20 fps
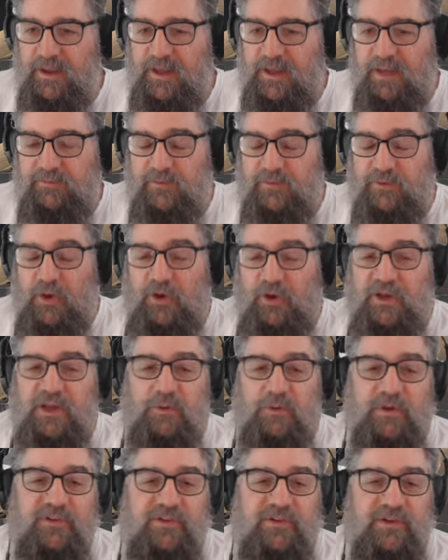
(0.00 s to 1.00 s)
If you've got any
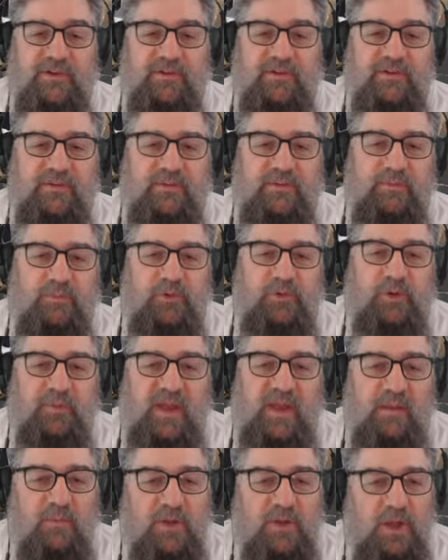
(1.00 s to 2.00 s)
questions, put them
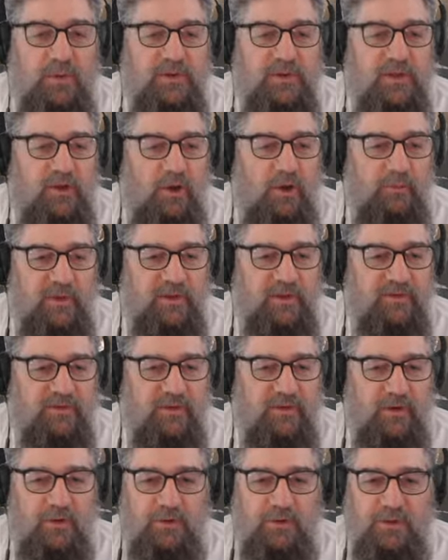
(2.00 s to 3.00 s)
down below in the comments
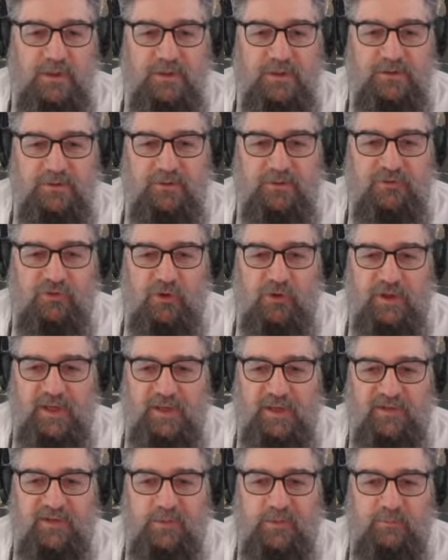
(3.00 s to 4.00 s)
and I'll uh, try and
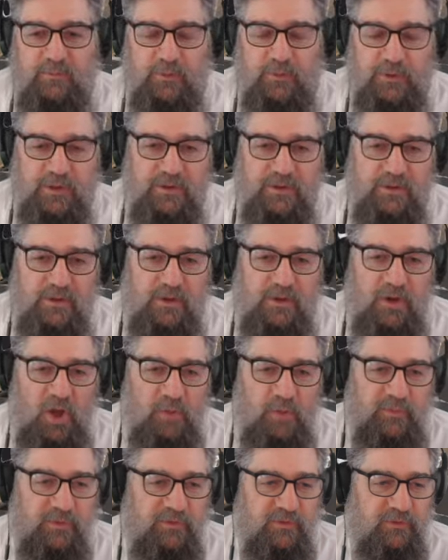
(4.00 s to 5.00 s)
answer them for you. I
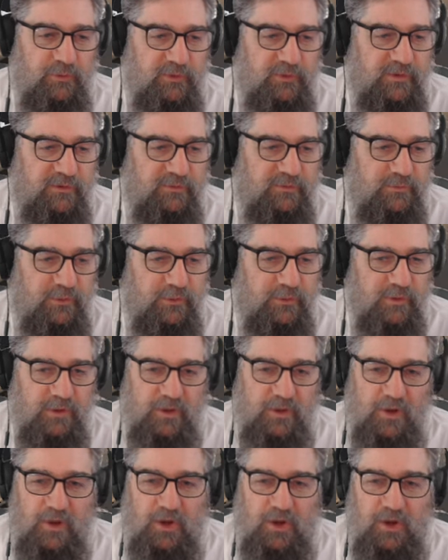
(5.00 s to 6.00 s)
hope you enjoy this route.
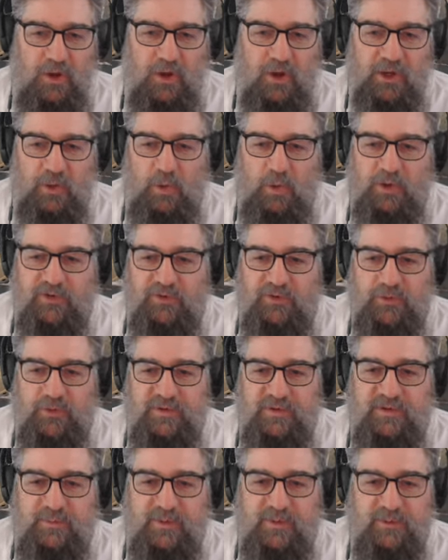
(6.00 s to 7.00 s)
I quite do.
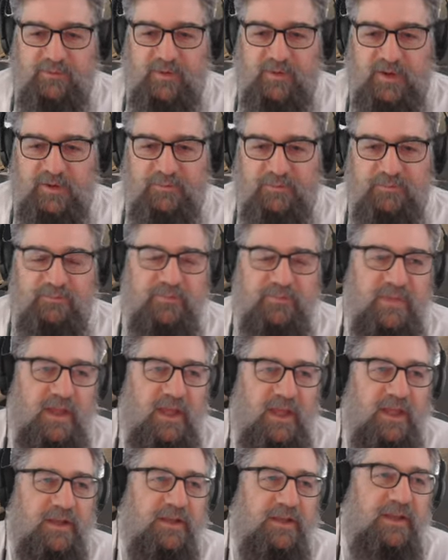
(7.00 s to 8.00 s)
It's a bit of fun.
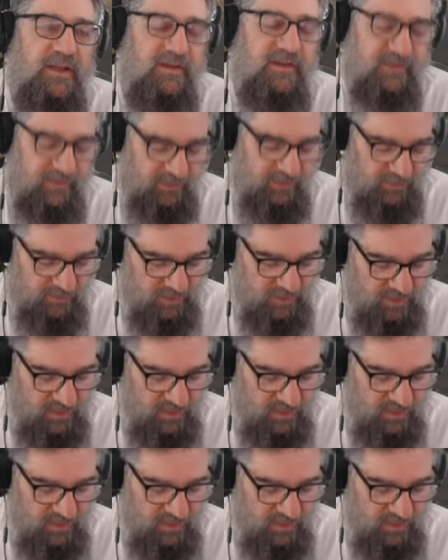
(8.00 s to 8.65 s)
And it's a